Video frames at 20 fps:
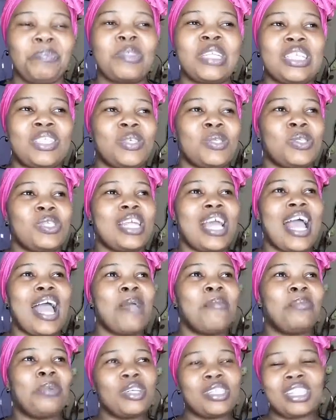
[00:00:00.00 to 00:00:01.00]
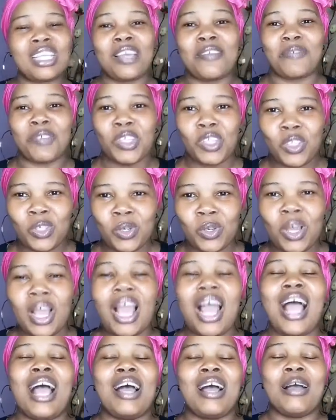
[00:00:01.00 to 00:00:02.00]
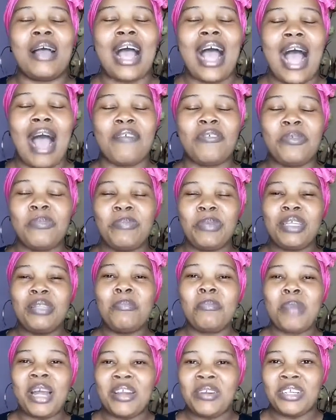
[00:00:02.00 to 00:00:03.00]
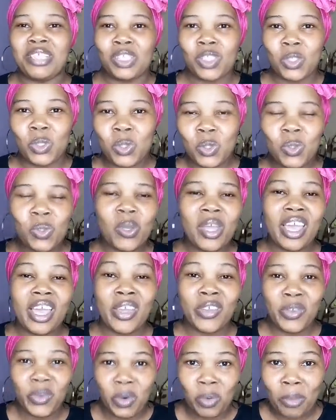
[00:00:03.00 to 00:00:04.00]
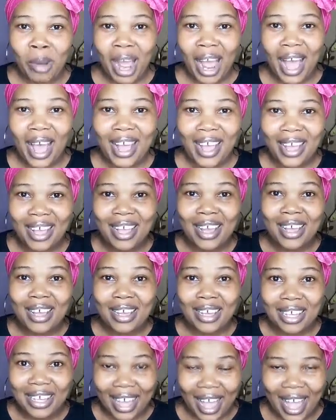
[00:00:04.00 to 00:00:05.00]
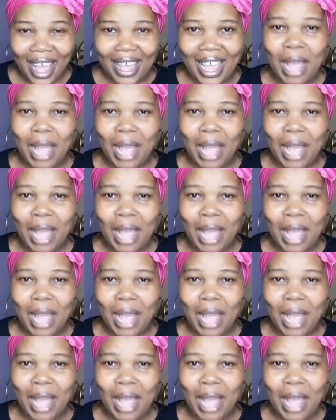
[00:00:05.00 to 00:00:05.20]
So today I brought a video. I haven't been married to a Yoruba guy.